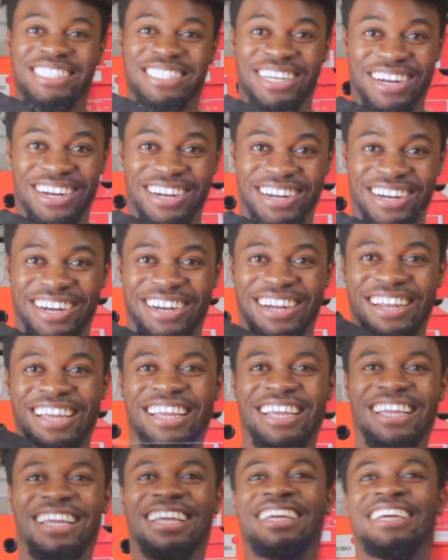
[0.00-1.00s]
sir.
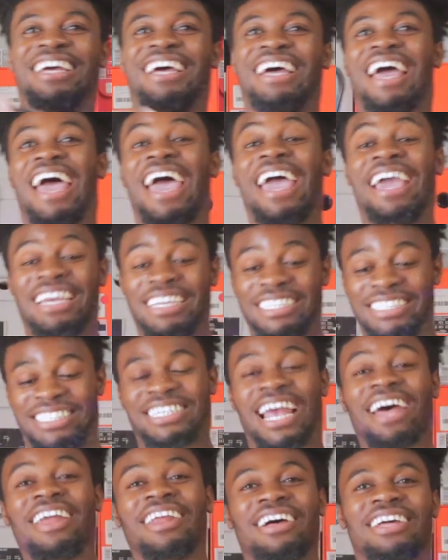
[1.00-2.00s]
Hey,
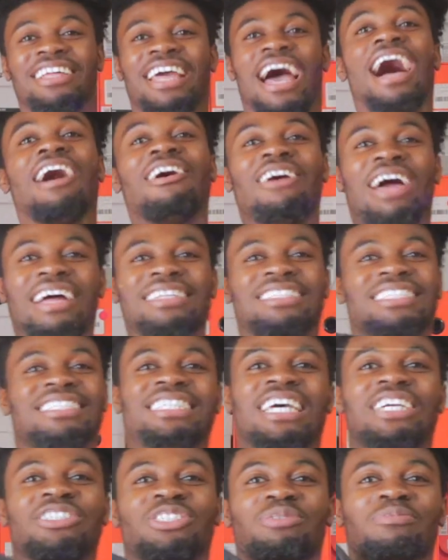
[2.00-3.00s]
shout out, I don't have to
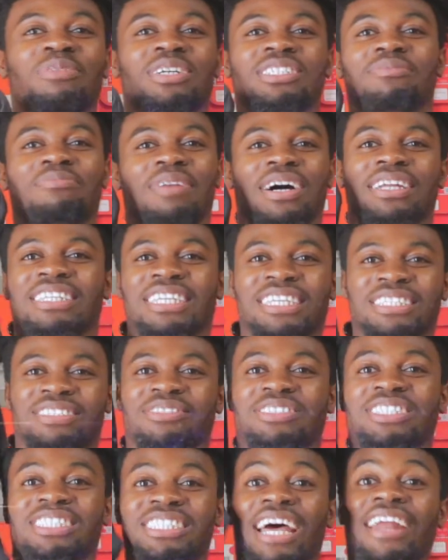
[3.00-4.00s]
say too much about this
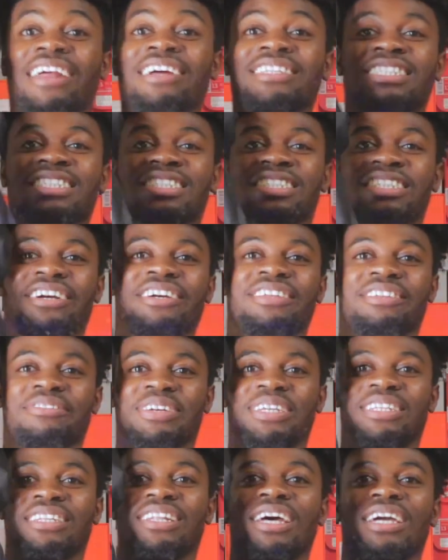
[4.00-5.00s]
one. Shout out to Jerry
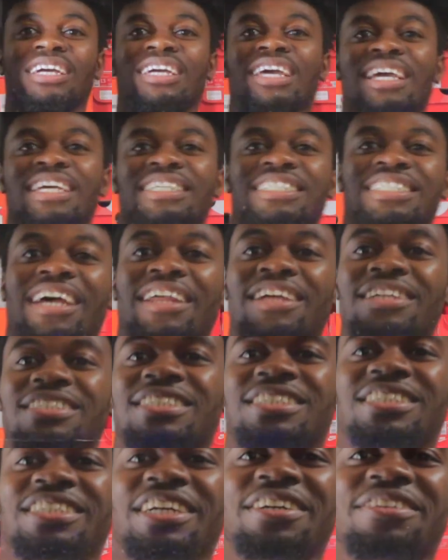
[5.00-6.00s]
Lorenzo. Look, shout out
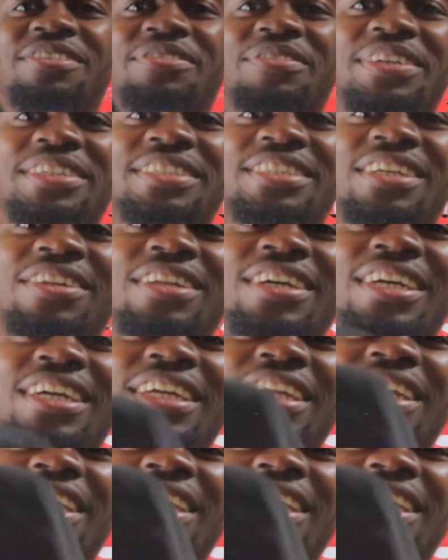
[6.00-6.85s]
to Jerry Lorenzo. Look at